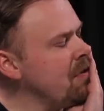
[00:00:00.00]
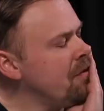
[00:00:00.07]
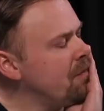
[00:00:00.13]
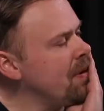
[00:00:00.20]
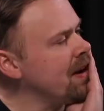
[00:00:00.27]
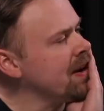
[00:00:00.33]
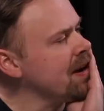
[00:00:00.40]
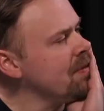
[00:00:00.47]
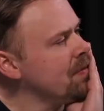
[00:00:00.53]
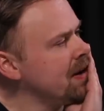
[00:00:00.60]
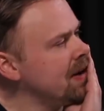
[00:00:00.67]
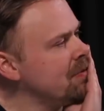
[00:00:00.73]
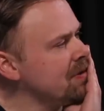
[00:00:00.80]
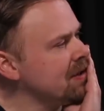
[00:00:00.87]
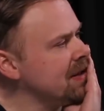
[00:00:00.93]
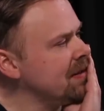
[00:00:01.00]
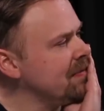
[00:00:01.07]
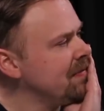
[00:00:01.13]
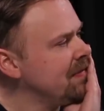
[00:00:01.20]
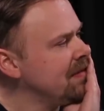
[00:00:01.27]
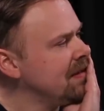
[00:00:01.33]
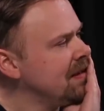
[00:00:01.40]
the... off by a company, wasn't it?
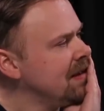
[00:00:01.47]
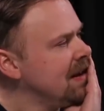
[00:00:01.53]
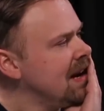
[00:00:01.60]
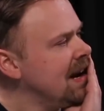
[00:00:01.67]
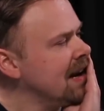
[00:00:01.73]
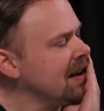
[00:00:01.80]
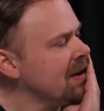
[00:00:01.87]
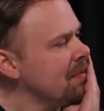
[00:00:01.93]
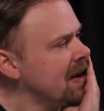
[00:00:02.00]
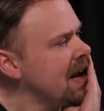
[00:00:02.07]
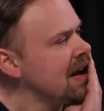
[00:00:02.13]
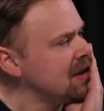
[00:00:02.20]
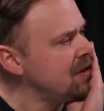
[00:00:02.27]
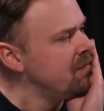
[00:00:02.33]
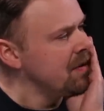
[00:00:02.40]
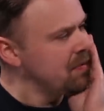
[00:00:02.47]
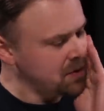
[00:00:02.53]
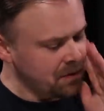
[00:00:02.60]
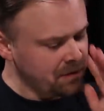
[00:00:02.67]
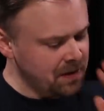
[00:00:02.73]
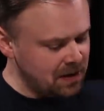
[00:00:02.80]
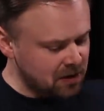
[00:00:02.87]
A company actually
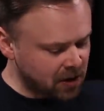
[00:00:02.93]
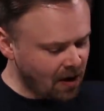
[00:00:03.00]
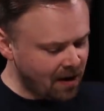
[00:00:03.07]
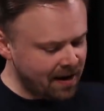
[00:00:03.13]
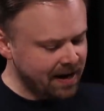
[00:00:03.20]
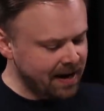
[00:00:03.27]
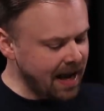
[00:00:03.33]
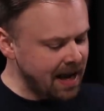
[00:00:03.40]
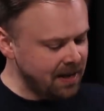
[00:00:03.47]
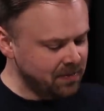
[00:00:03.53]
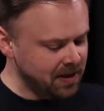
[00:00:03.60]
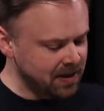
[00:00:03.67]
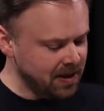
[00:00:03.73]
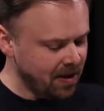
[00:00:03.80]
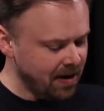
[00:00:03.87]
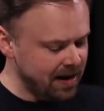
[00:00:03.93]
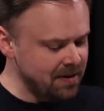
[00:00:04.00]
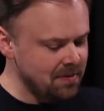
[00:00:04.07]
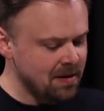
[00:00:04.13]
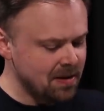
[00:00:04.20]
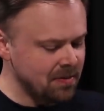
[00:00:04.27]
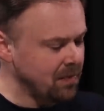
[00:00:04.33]
ripped off the entire game
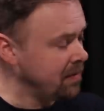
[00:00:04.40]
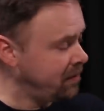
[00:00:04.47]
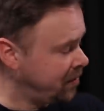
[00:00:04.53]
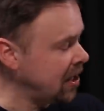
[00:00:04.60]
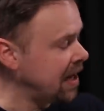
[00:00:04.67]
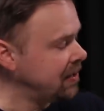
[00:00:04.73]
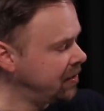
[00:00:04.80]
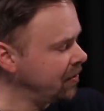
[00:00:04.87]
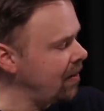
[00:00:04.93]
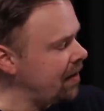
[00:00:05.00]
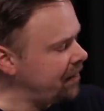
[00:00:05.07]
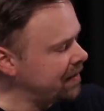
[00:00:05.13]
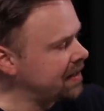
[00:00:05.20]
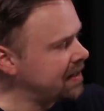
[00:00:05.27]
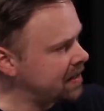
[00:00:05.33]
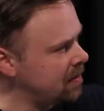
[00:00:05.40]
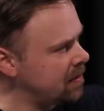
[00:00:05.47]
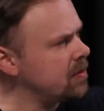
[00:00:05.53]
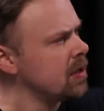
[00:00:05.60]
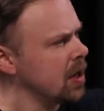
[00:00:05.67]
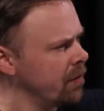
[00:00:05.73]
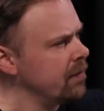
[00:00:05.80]
design, but changed the graphics
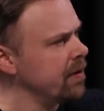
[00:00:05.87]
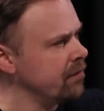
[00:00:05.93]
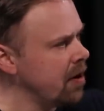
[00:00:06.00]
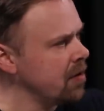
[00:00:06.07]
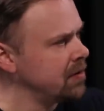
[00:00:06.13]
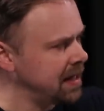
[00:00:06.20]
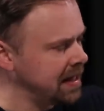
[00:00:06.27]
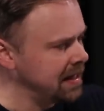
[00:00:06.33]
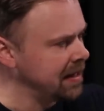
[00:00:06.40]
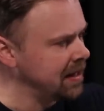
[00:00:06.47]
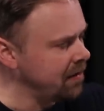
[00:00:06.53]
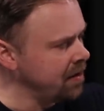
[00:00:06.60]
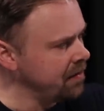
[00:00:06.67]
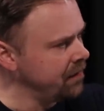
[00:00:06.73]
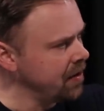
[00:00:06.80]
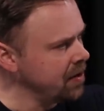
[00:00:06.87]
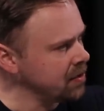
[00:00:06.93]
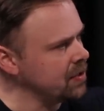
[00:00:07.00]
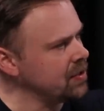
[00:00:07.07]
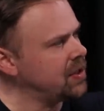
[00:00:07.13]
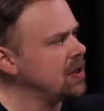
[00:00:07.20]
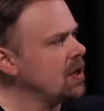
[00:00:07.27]
and you know rewrote it, did their own
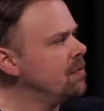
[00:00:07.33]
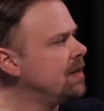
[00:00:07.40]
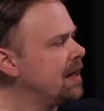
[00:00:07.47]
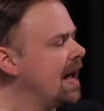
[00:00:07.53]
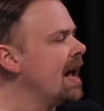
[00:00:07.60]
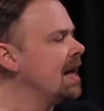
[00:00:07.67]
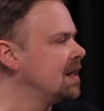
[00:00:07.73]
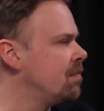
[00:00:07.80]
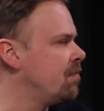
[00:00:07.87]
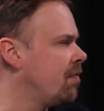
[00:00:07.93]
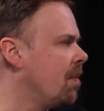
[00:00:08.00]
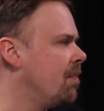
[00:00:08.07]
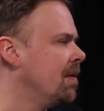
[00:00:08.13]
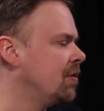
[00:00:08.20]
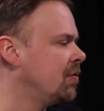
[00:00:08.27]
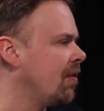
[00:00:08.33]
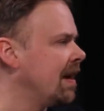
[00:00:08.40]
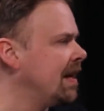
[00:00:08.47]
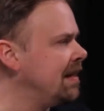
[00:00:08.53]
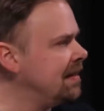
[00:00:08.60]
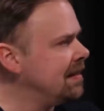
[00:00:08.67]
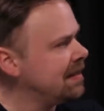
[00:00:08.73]
version, and yeah. sold it as a proper
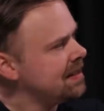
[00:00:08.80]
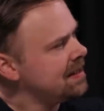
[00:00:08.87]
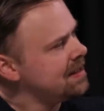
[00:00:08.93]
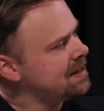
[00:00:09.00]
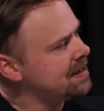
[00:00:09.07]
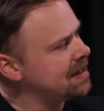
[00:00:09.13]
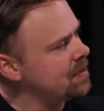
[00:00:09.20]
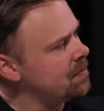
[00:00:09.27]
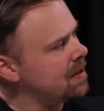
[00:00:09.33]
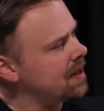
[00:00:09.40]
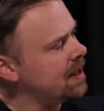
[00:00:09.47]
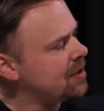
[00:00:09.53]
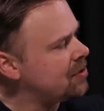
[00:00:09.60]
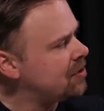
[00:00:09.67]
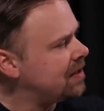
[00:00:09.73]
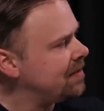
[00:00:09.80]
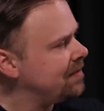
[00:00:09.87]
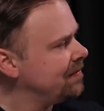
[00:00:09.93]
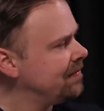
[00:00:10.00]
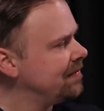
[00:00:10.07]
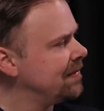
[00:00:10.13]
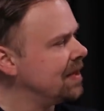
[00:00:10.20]
train simulation.
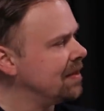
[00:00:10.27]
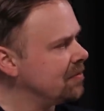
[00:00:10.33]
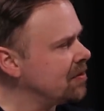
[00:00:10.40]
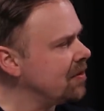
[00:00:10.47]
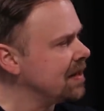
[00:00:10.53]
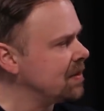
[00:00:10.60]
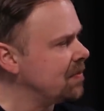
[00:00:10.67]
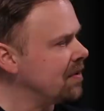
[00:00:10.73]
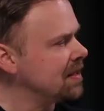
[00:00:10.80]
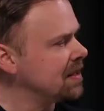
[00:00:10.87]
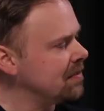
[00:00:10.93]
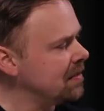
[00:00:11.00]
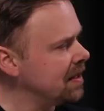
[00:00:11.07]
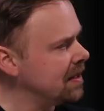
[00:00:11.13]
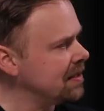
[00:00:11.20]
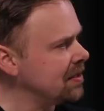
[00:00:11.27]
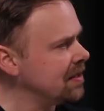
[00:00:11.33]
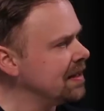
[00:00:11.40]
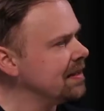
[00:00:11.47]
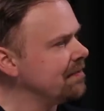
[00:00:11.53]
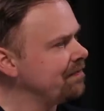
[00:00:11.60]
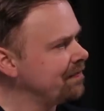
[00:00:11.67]
Really? Yeah, well, train spotting simulation.
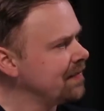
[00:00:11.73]
Yeah,